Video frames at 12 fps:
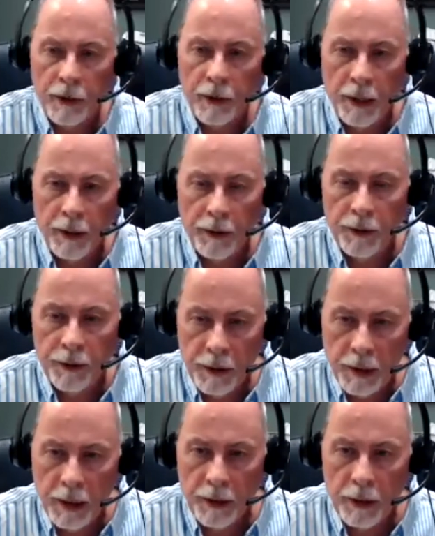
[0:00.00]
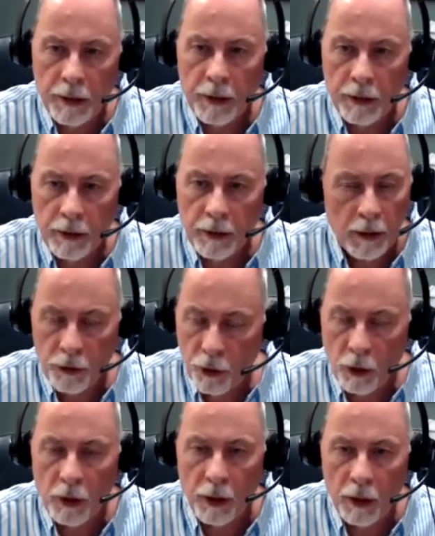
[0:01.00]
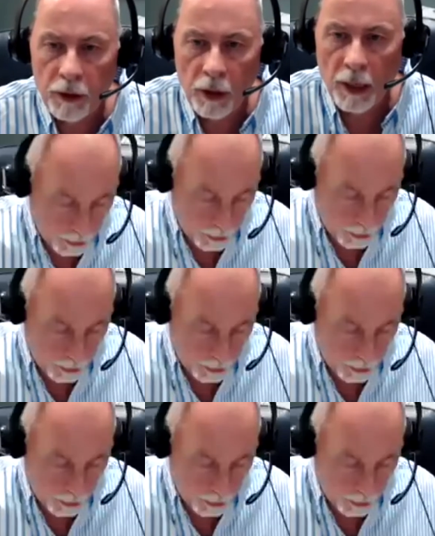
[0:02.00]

said, See, this is surely the Son of